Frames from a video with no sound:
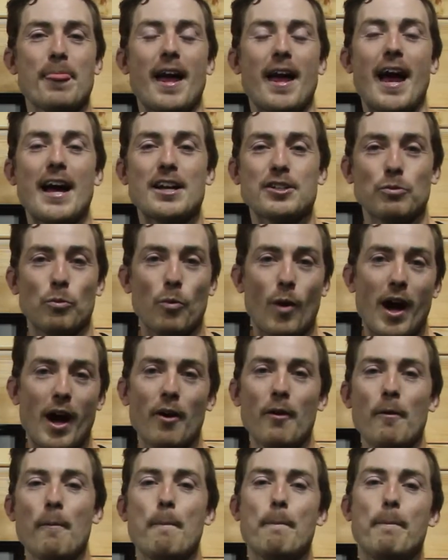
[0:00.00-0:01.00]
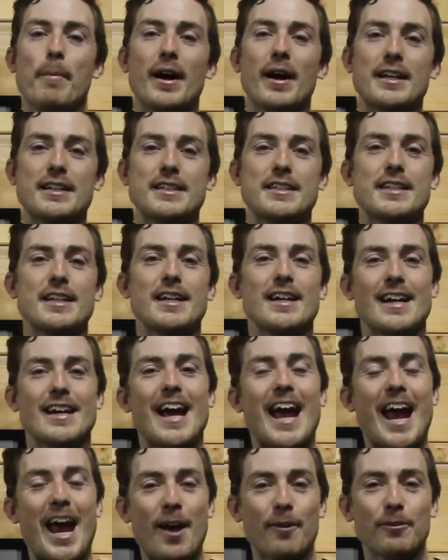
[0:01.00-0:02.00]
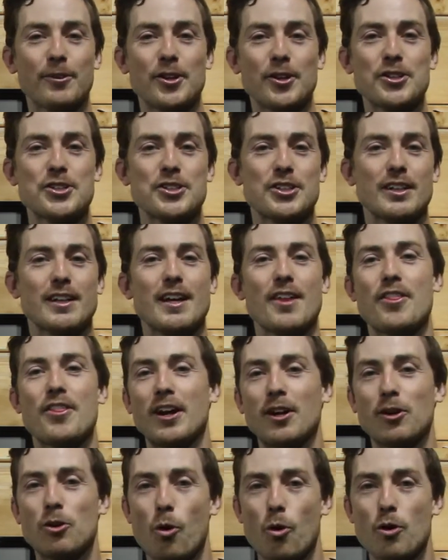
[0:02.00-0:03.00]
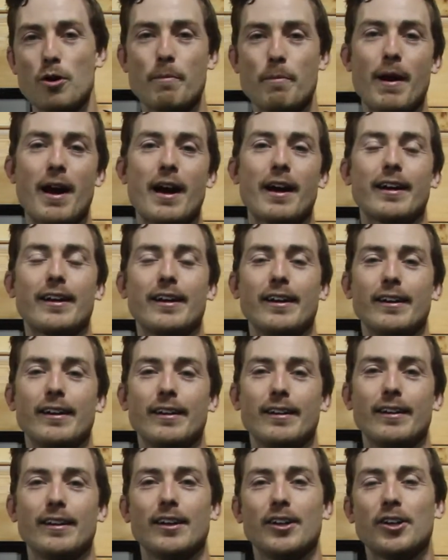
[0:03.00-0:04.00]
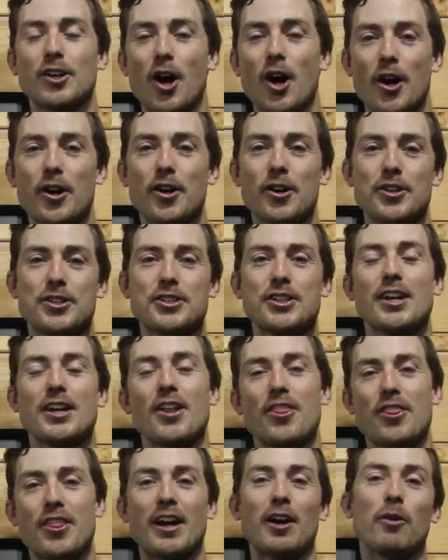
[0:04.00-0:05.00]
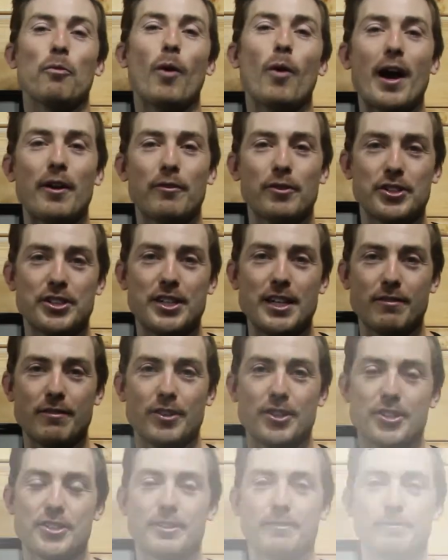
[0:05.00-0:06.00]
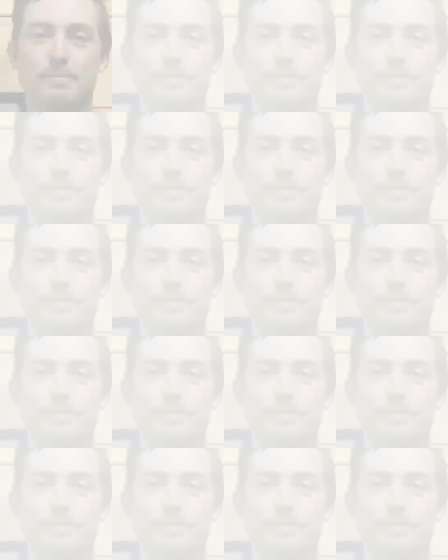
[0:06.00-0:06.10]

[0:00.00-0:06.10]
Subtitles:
as well, but handlers think quarterback, cutters think wide receivers.